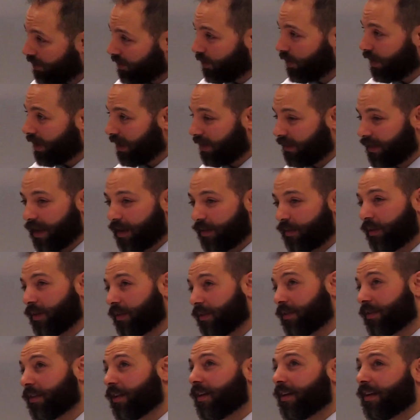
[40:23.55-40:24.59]
this way, and that
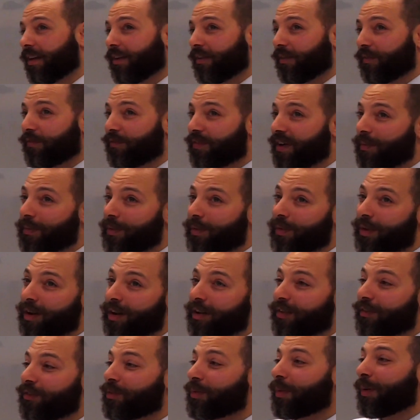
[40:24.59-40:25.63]
was
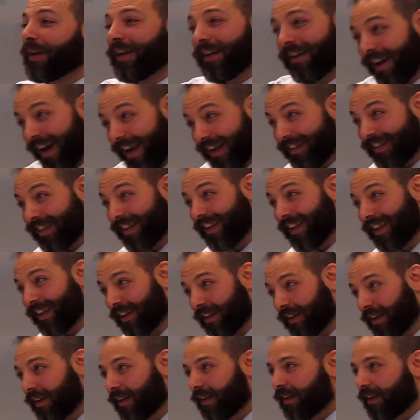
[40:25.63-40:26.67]
February of 2019.